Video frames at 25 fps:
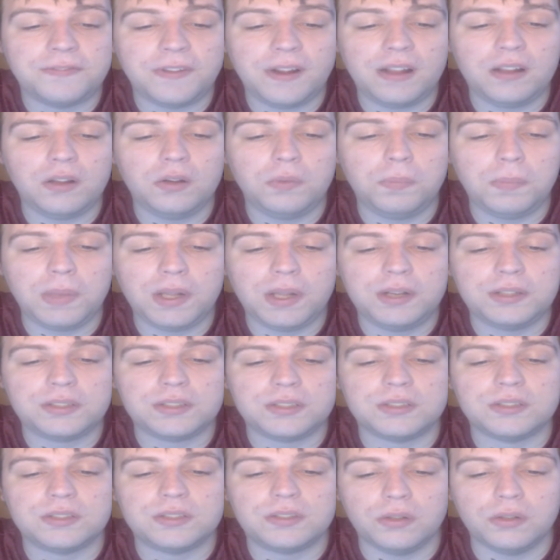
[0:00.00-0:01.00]
fellow
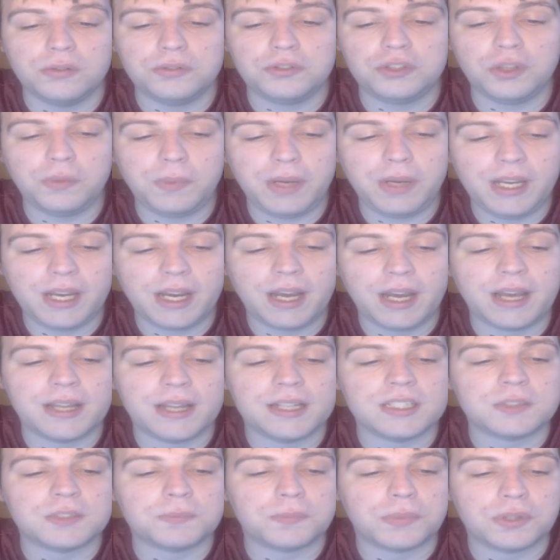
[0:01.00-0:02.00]
players on social media and
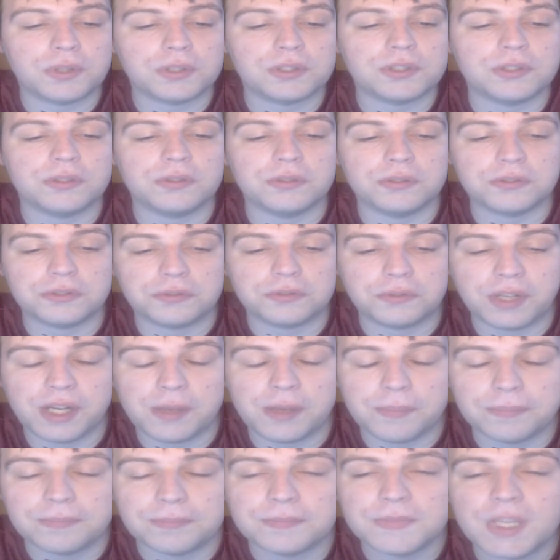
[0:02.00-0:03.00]
his personal
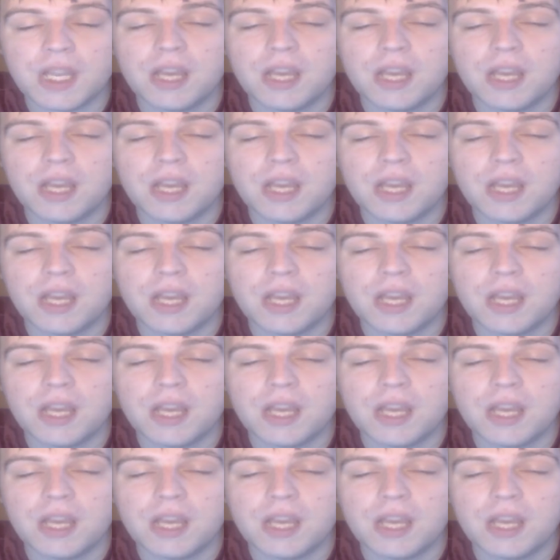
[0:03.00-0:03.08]
stream.